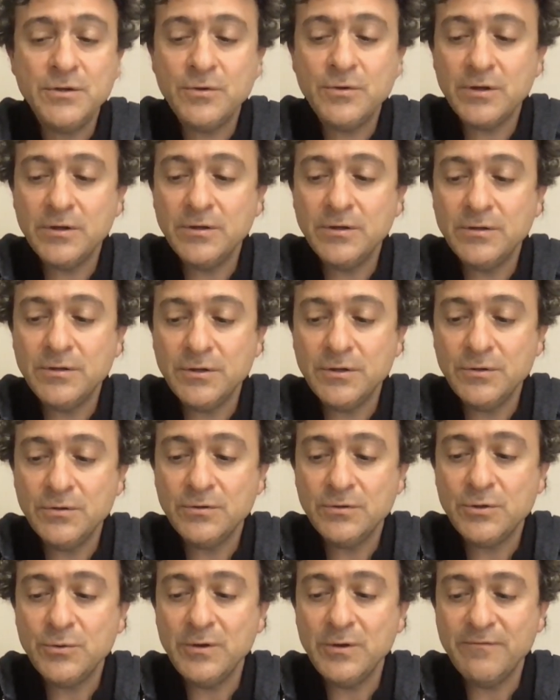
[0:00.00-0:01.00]
you can do
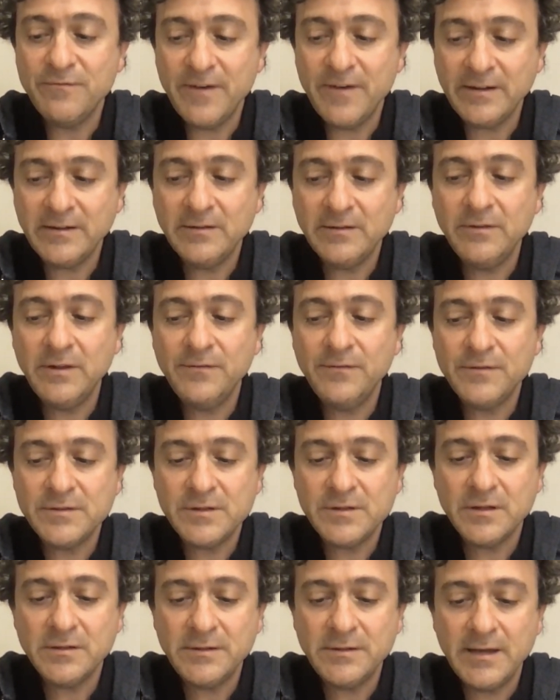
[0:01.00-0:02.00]
to effectively
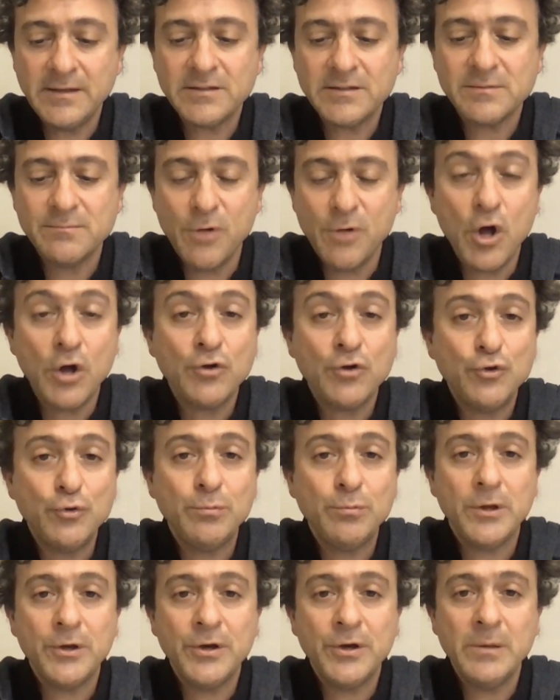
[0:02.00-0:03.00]
facilitate small
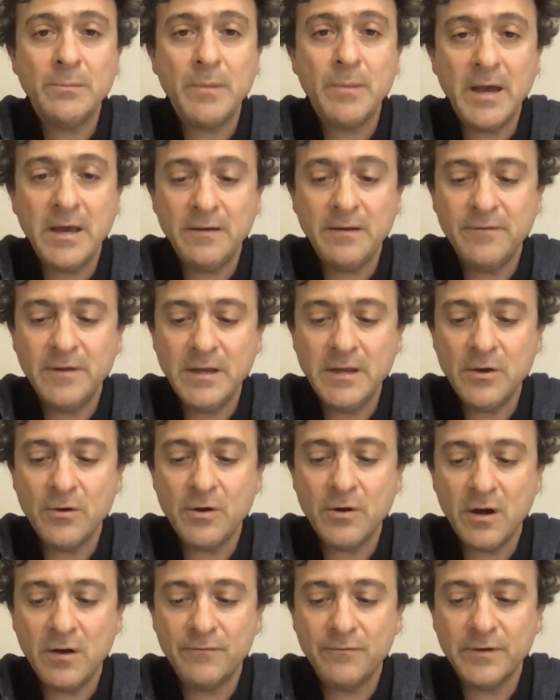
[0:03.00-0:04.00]
group learning via video
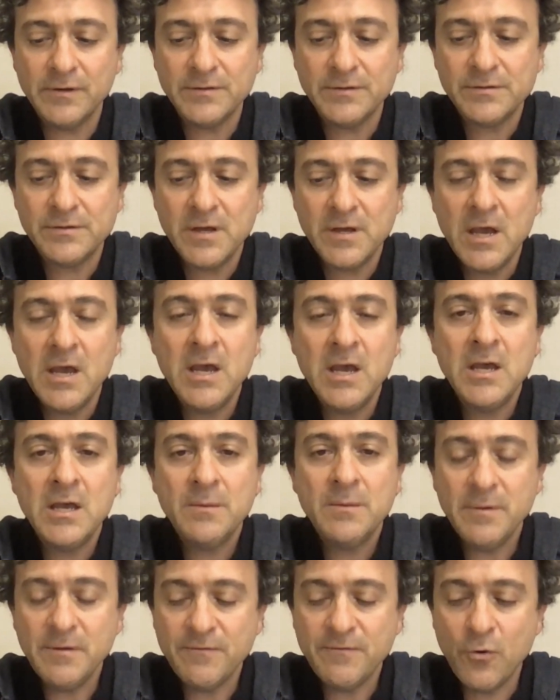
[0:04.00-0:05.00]
conference.
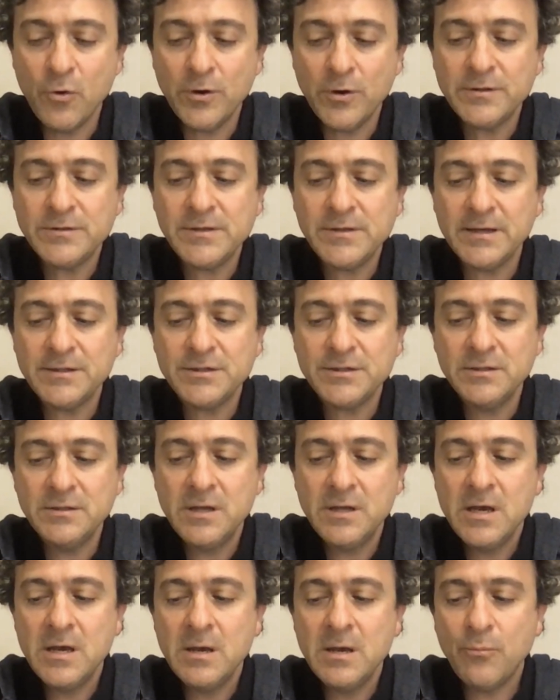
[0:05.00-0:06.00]
Before the
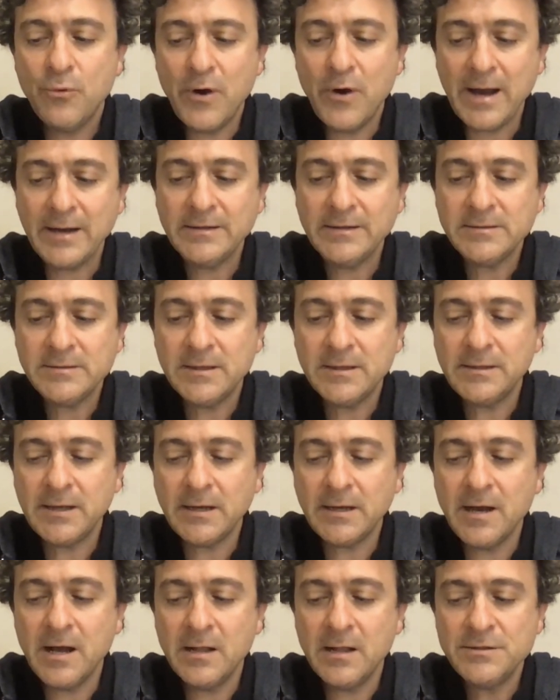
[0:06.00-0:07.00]
session, practice the
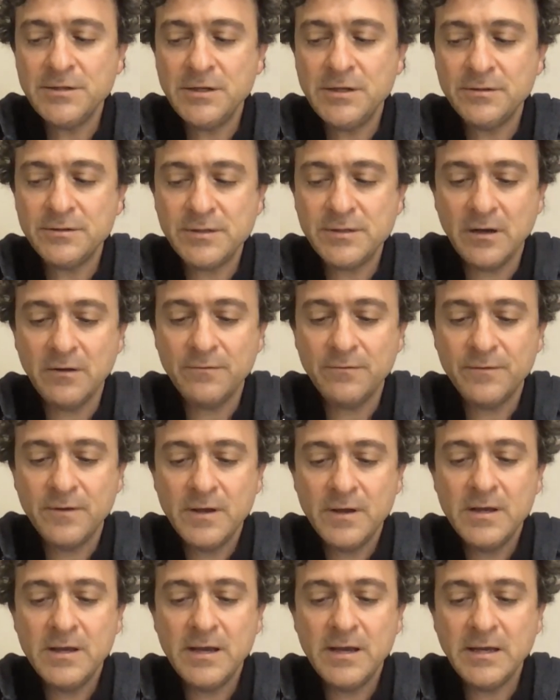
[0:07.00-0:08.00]
technology yourself
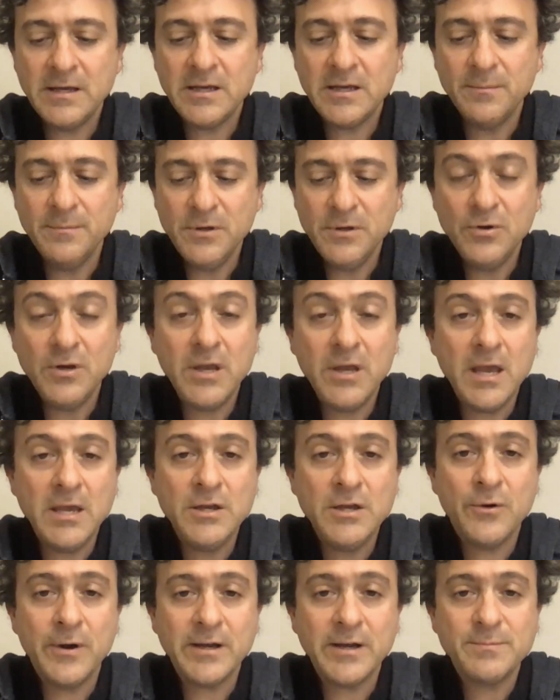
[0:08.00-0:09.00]
and communicate
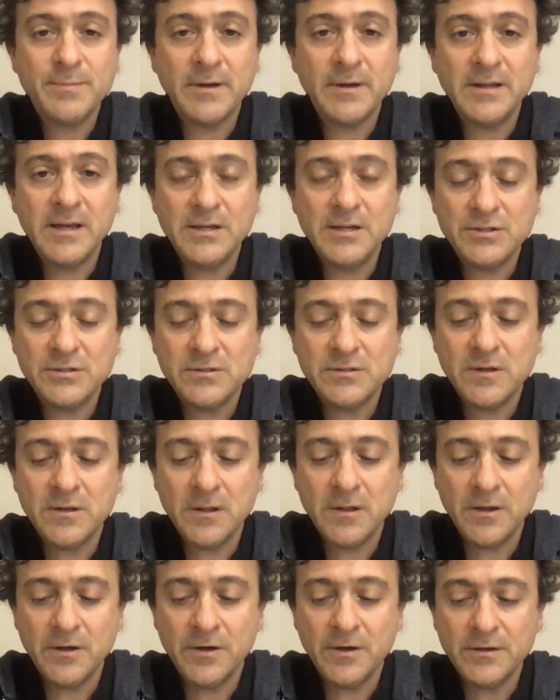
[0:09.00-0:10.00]
your expectations to
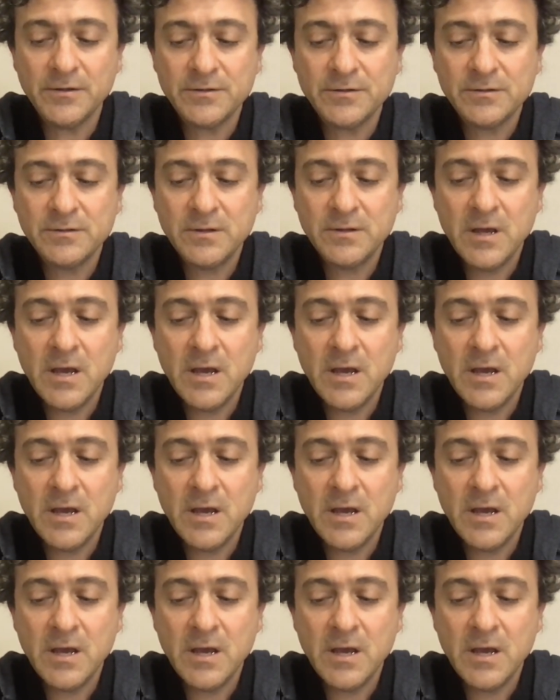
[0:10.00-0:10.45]
the learners.